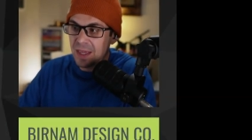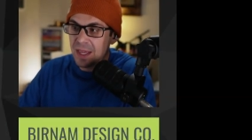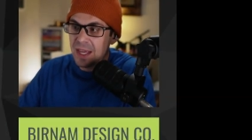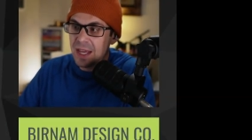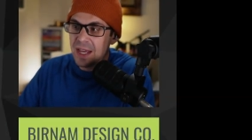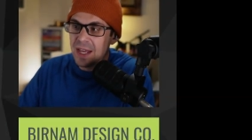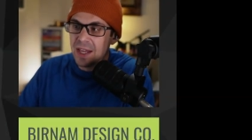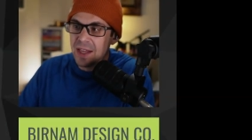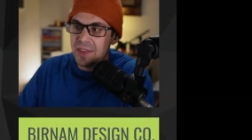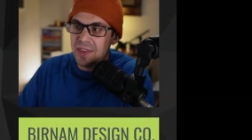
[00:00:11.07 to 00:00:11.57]

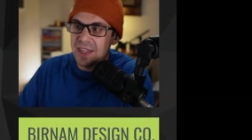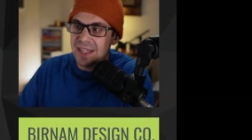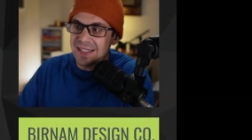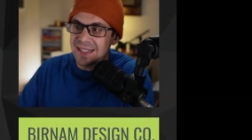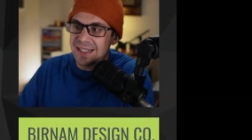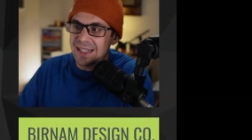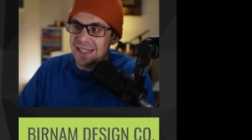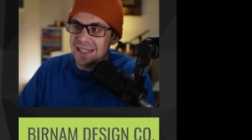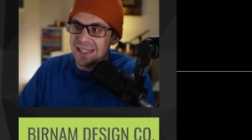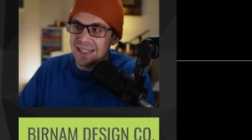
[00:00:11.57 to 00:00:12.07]
This
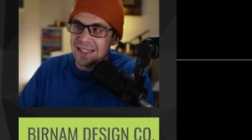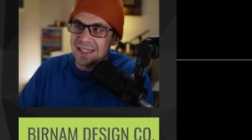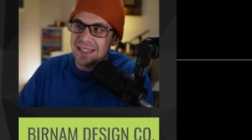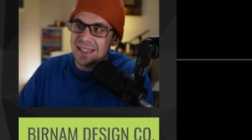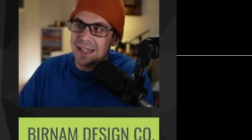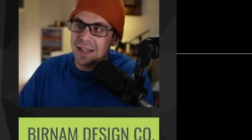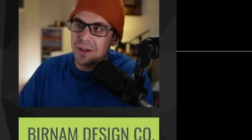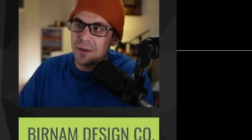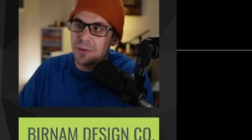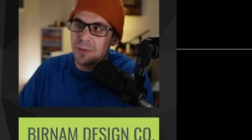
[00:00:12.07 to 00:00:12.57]
is
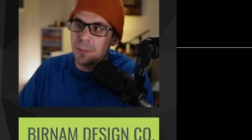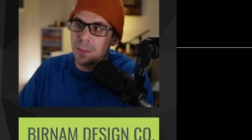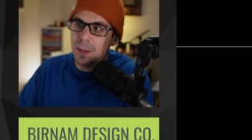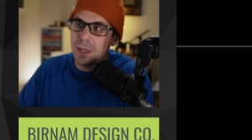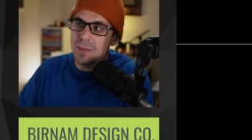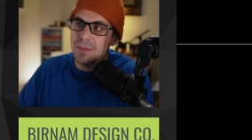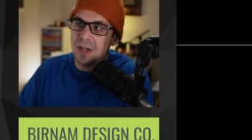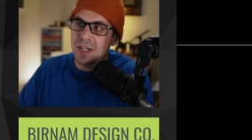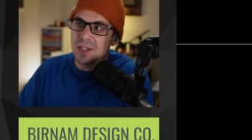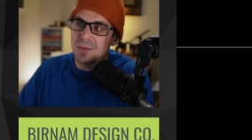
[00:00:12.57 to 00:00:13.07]
pretty
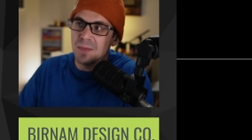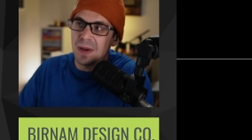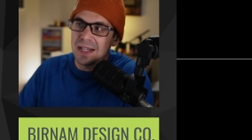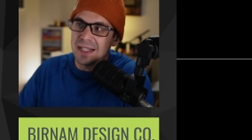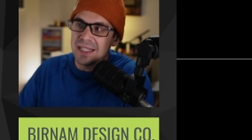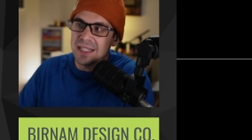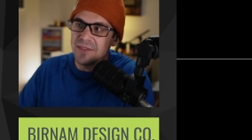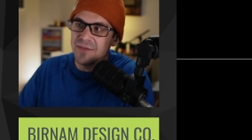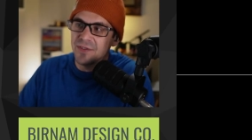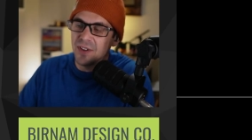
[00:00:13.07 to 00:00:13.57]
much my
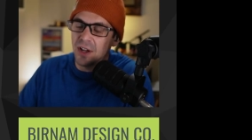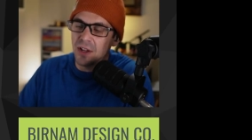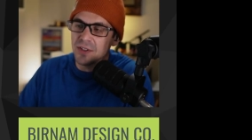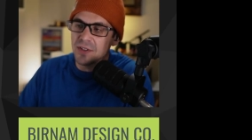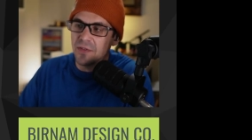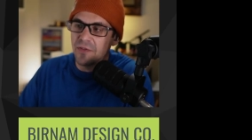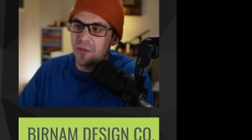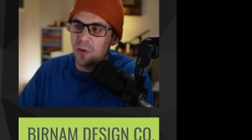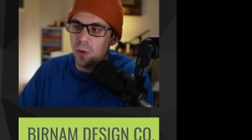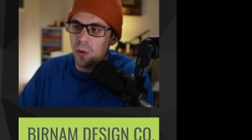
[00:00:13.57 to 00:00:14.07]
default
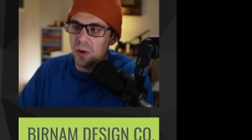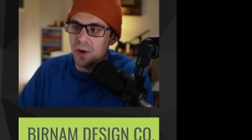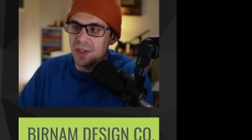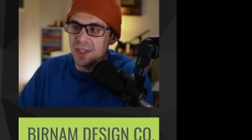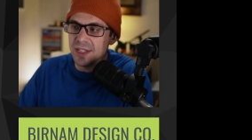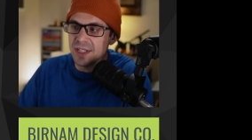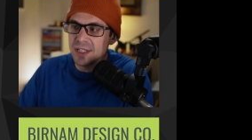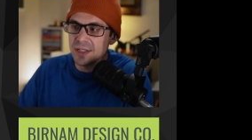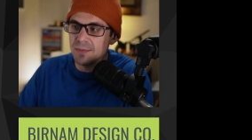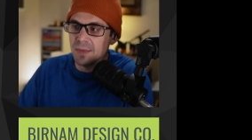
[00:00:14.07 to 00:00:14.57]
for the
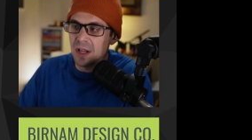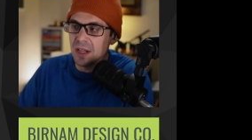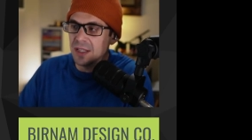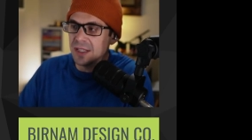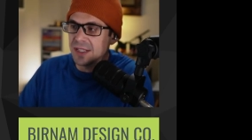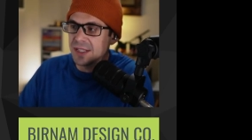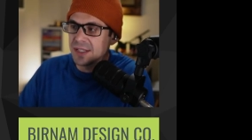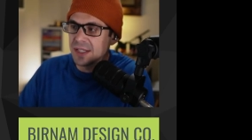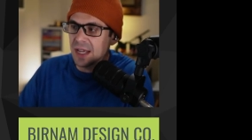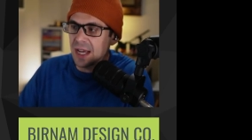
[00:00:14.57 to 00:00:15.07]

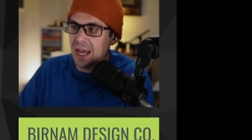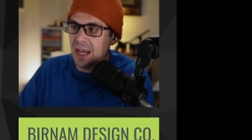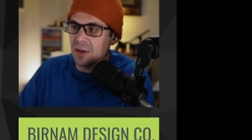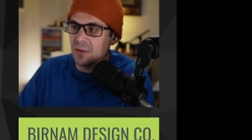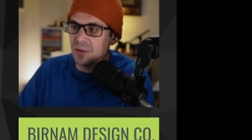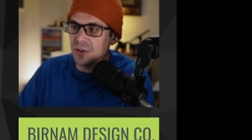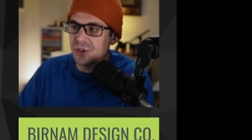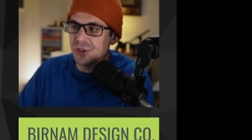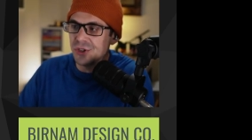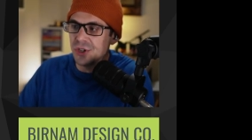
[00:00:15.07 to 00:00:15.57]
smallest I will
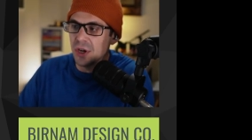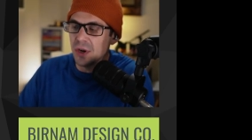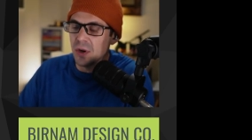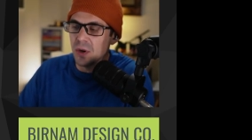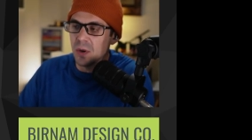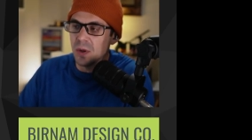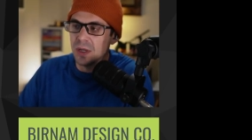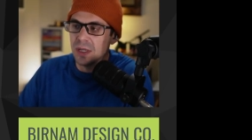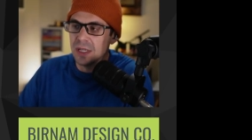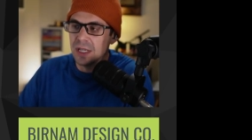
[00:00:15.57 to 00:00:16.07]
show.
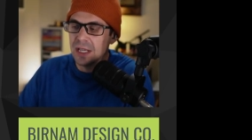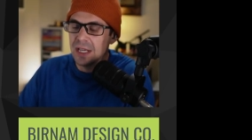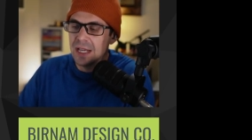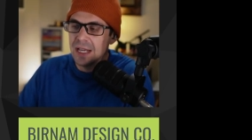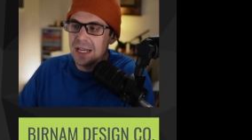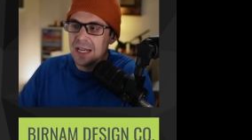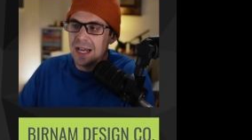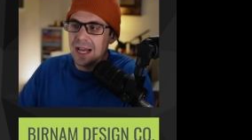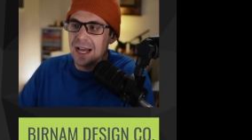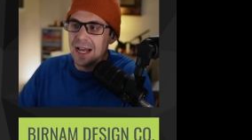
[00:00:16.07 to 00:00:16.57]

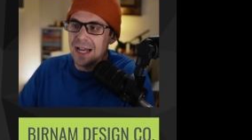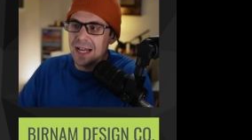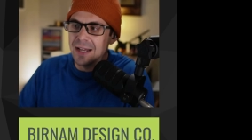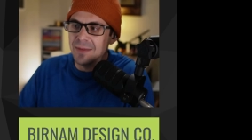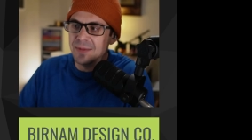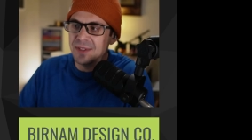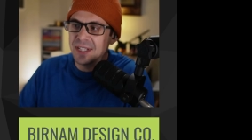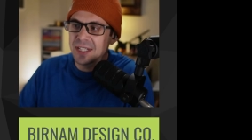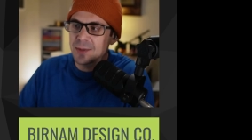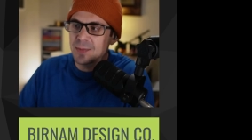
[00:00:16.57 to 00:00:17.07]

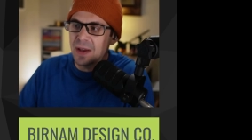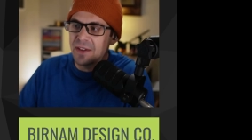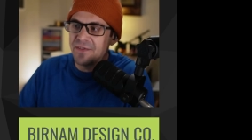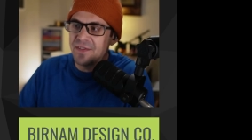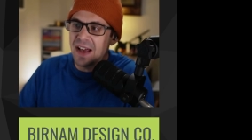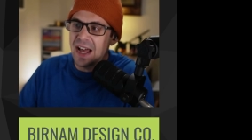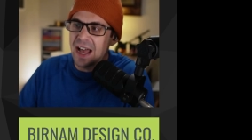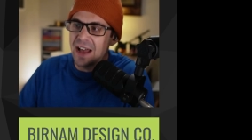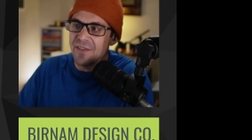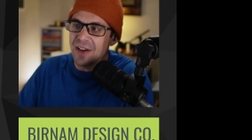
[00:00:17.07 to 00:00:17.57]

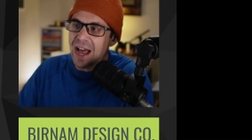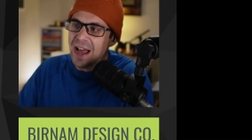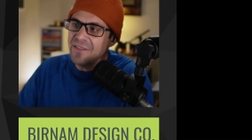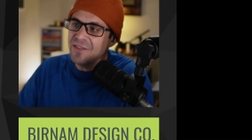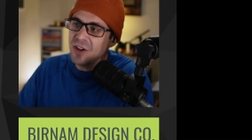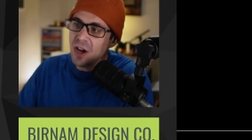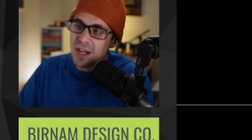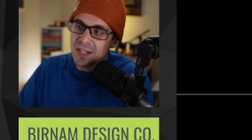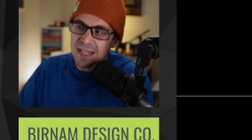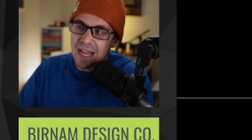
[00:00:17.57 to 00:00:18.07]
6x5. I've
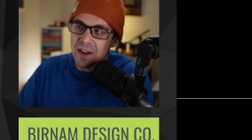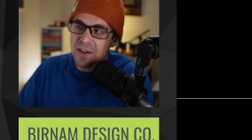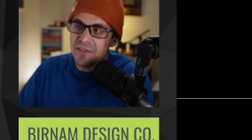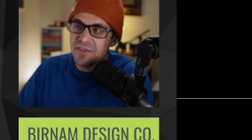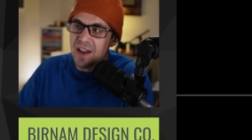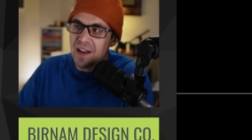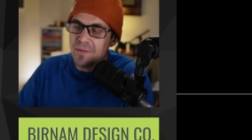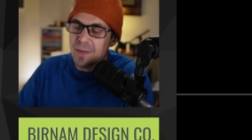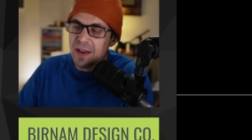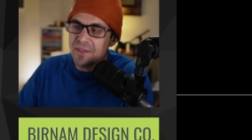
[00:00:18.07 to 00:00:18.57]
gone down to
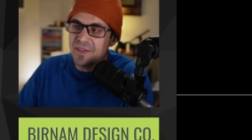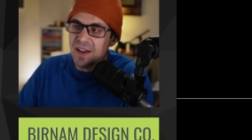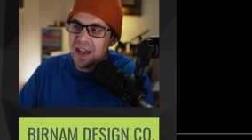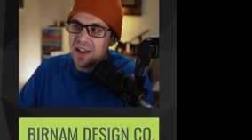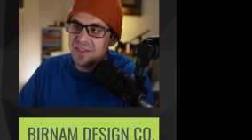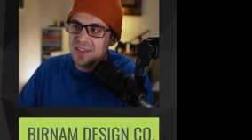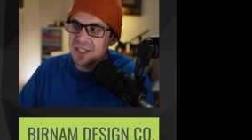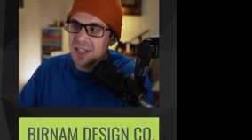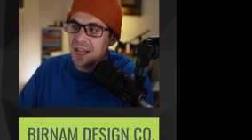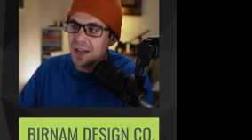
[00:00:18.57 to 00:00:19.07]
5x5
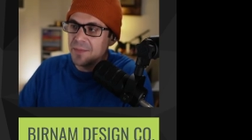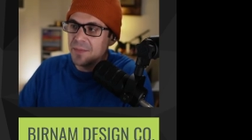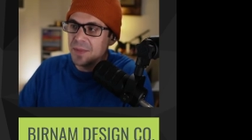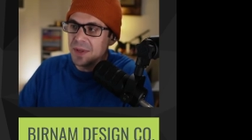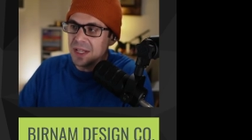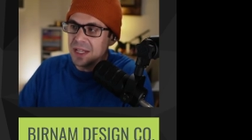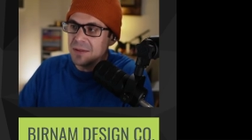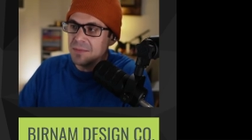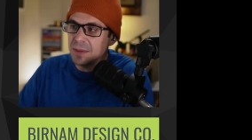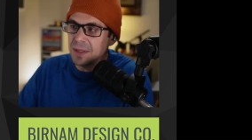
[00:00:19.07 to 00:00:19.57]
some
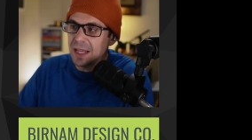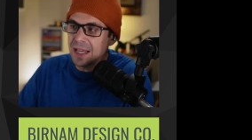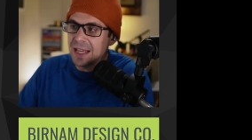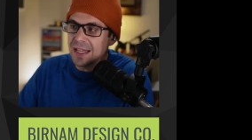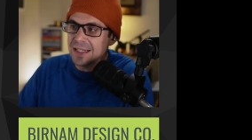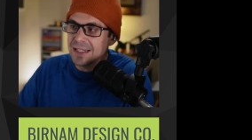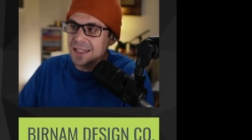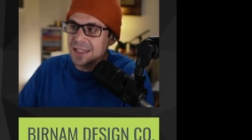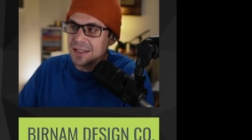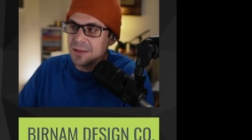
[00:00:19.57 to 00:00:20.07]
in
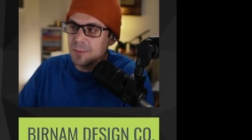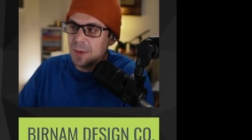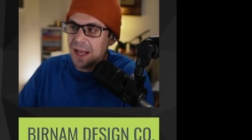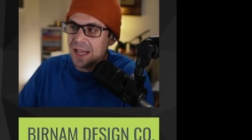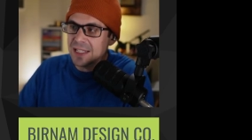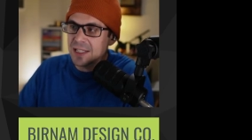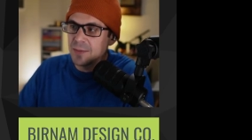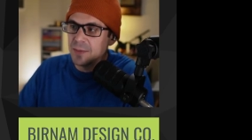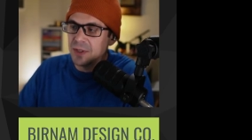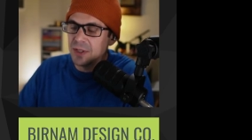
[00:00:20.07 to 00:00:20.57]
plans,
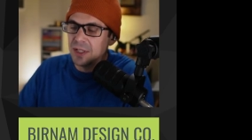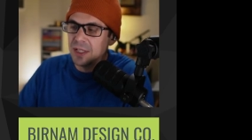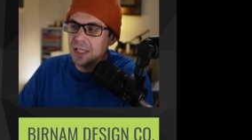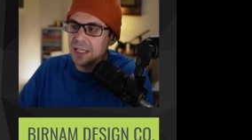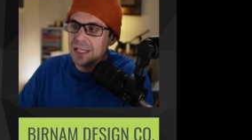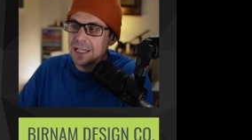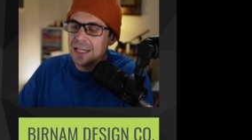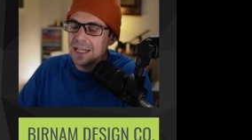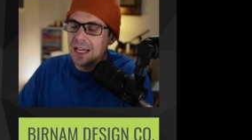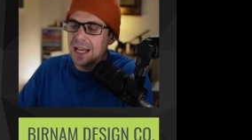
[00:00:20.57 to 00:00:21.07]
possible,
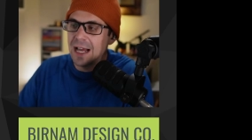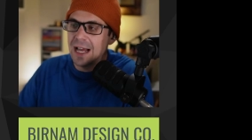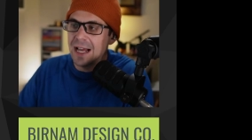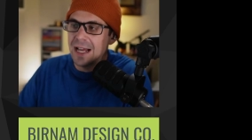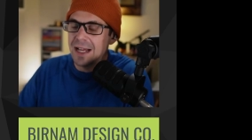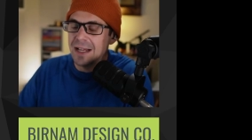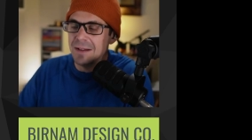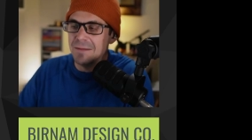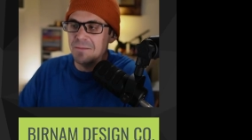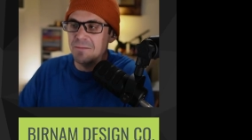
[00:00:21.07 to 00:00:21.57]

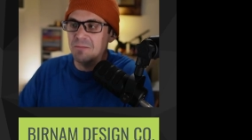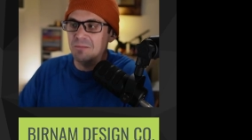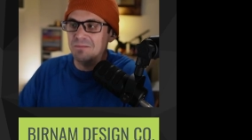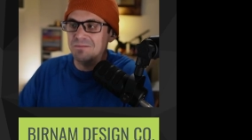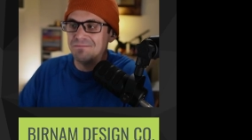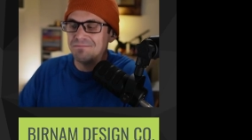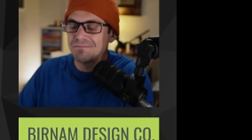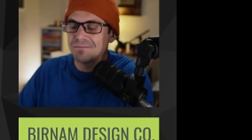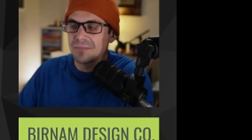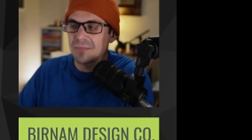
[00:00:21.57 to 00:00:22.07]
not
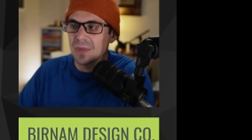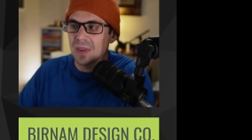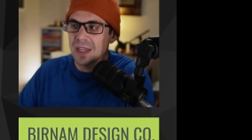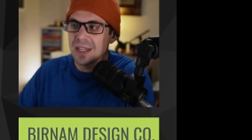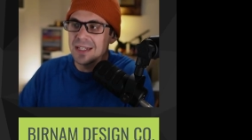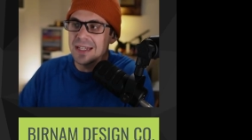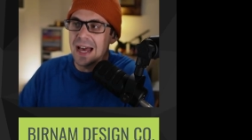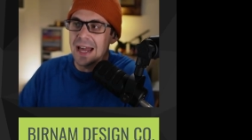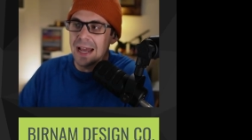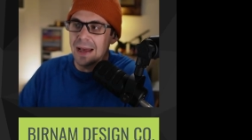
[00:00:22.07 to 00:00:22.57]

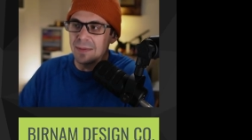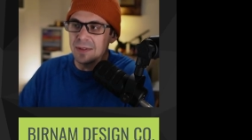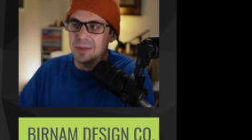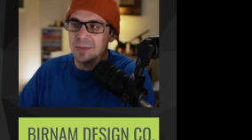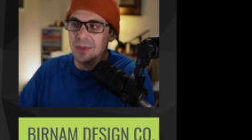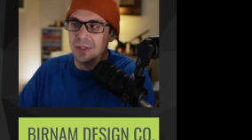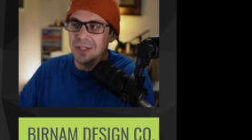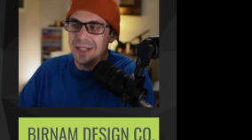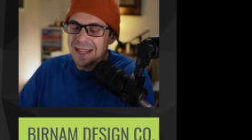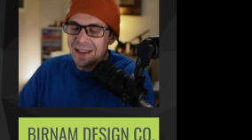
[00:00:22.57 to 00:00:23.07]

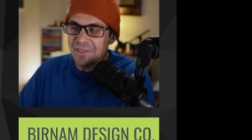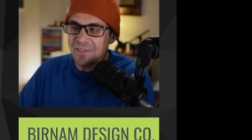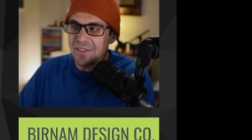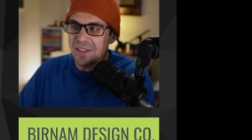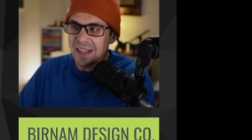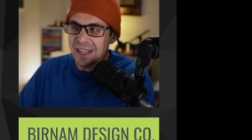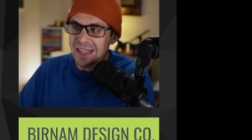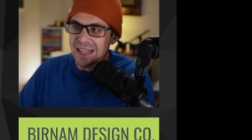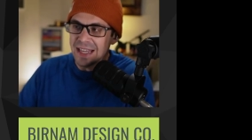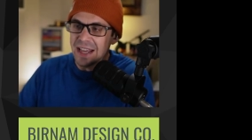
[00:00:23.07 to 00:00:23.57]
optimal. If
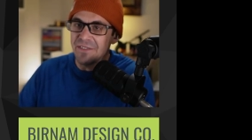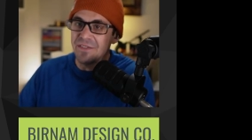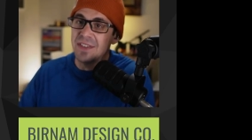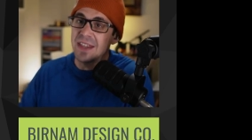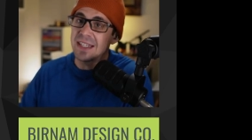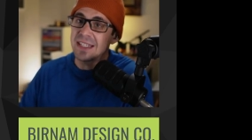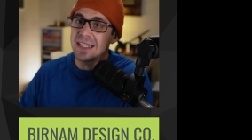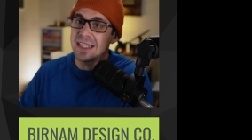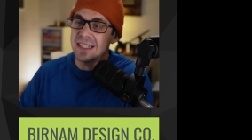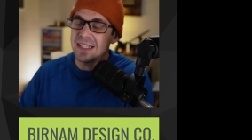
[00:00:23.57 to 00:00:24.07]

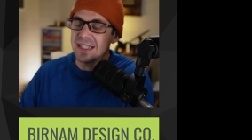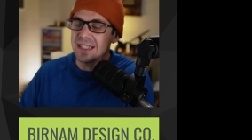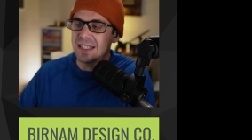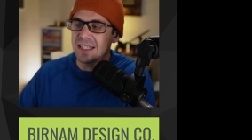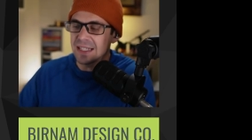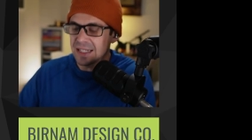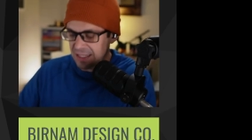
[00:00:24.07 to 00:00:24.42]
this is, let